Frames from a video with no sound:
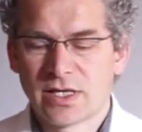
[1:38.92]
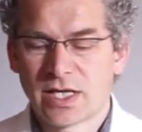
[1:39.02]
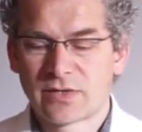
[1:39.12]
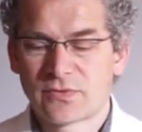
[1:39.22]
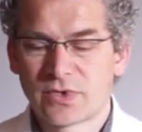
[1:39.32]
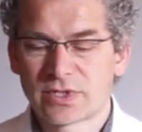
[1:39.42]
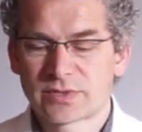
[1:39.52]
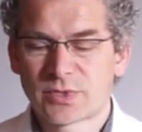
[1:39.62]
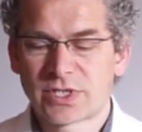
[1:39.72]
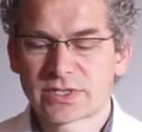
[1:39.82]
And for other
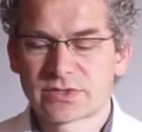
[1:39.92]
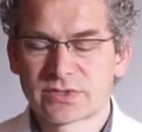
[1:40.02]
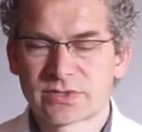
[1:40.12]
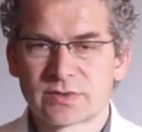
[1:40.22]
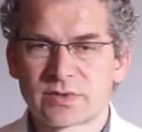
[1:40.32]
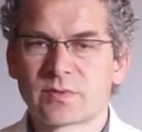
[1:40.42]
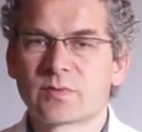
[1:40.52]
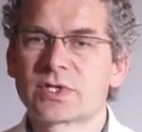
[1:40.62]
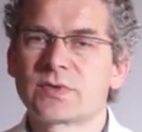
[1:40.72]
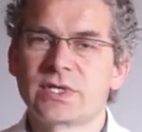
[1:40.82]
particles,
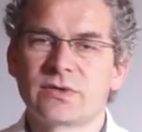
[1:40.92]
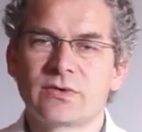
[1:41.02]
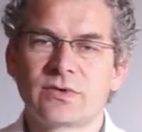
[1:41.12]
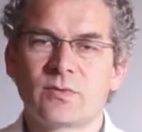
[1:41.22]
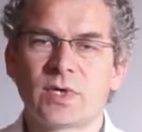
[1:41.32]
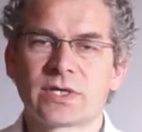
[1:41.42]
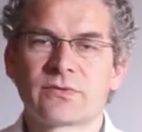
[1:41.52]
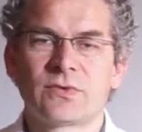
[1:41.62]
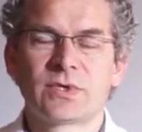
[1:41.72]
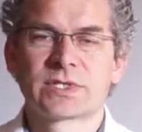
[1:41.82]
between 1
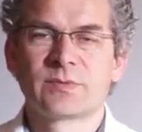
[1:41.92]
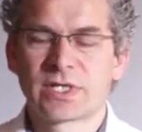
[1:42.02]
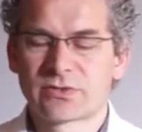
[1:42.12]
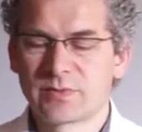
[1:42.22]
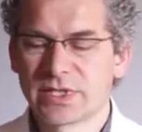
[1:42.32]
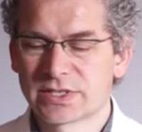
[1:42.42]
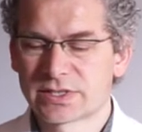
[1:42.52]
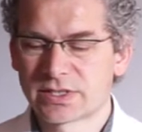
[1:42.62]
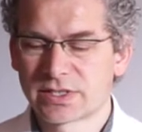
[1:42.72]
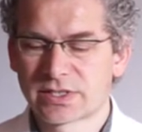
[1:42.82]
and 40
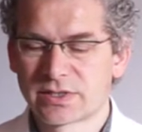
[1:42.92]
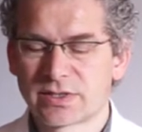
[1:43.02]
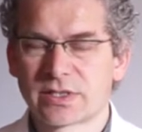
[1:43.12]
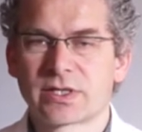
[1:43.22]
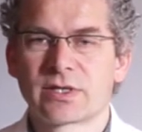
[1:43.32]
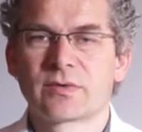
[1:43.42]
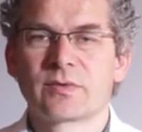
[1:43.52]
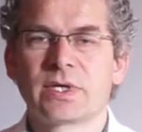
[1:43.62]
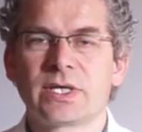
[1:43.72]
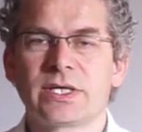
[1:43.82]
micrometers,
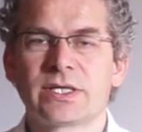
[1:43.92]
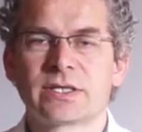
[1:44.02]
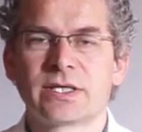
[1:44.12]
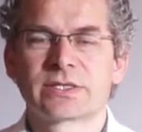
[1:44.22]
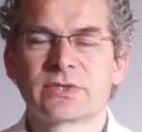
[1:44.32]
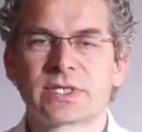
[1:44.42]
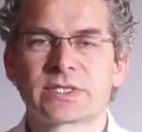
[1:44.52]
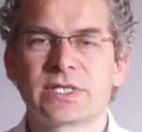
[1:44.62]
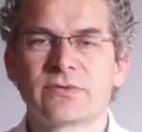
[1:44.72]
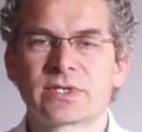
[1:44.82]
we'd like to
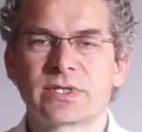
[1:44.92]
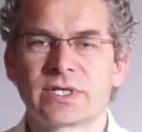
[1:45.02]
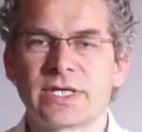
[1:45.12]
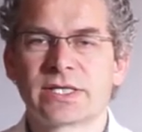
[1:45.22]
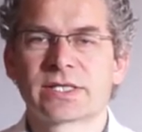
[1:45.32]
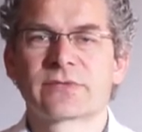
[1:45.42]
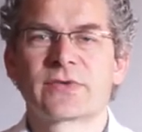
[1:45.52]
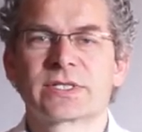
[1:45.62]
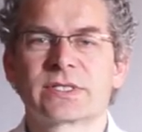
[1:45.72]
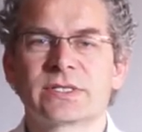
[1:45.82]
achieve a cleaning
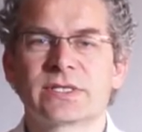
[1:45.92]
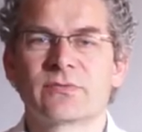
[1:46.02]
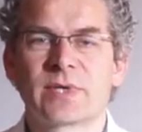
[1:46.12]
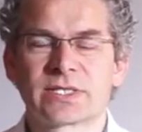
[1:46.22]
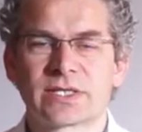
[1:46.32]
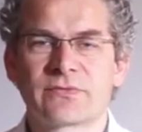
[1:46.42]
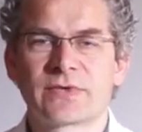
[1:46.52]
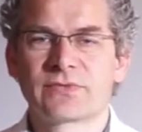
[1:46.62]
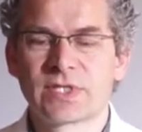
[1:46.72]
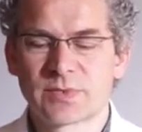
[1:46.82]
efficiency of better than
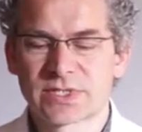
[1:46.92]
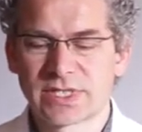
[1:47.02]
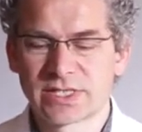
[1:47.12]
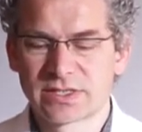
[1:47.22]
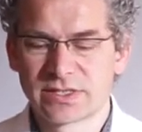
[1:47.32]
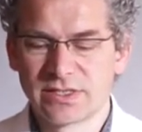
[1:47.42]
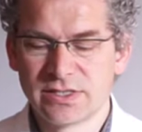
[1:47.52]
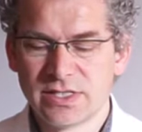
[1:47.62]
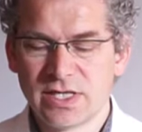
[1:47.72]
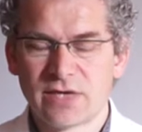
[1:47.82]
50%.
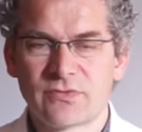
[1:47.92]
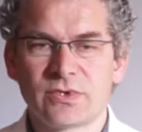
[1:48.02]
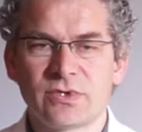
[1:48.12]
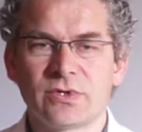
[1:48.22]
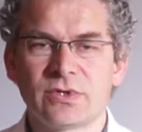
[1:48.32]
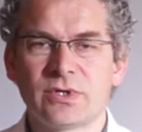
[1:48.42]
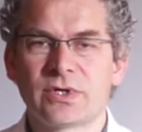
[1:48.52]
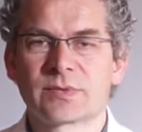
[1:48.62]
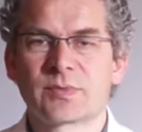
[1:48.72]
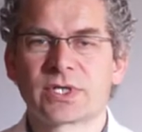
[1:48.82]
And for all
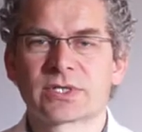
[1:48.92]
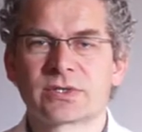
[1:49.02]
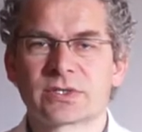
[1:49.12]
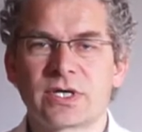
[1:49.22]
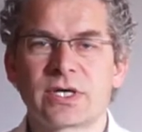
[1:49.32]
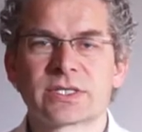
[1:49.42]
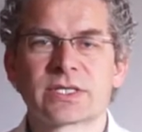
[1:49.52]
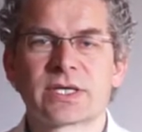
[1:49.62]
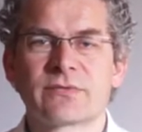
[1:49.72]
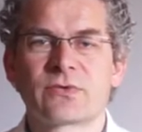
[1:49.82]
other particles
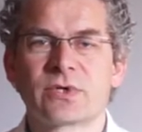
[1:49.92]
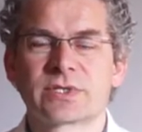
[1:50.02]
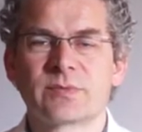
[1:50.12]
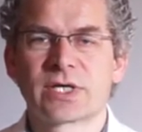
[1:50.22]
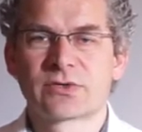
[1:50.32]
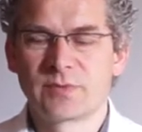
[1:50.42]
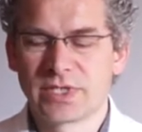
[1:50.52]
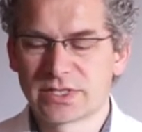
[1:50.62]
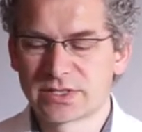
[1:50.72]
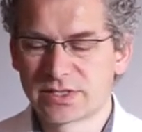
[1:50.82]
larger than 40
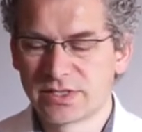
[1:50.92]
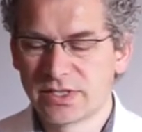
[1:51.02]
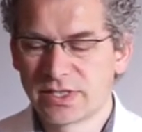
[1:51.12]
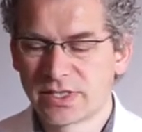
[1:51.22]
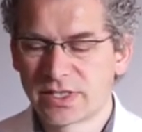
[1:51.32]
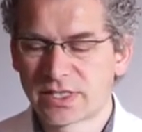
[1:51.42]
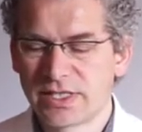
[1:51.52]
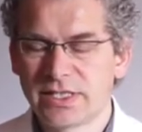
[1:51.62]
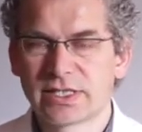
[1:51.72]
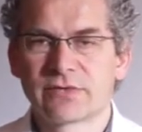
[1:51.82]
micrometers, a
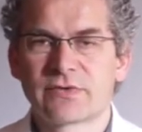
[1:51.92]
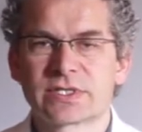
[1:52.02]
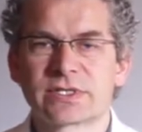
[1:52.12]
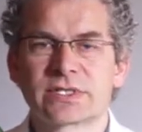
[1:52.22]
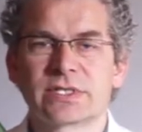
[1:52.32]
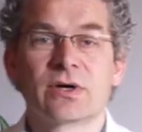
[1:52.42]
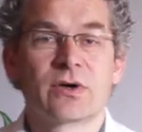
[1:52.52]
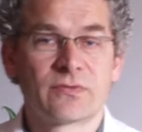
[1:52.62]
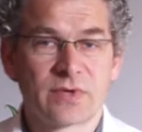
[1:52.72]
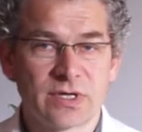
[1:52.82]
cleaning efficiency
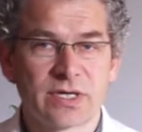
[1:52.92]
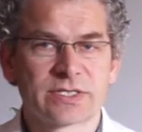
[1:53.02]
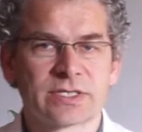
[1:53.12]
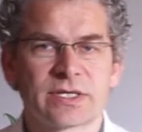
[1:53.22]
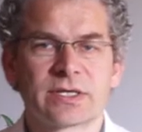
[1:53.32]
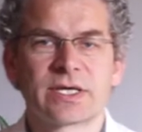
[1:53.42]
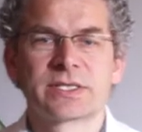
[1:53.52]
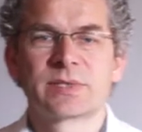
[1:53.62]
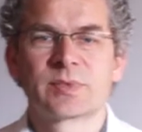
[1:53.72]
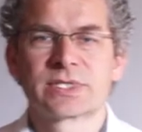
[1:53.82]
of larger than
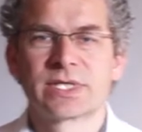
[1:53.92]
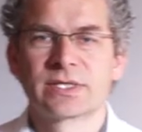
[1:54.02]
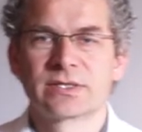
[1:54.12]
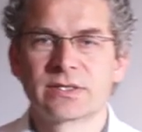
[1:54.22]
90%.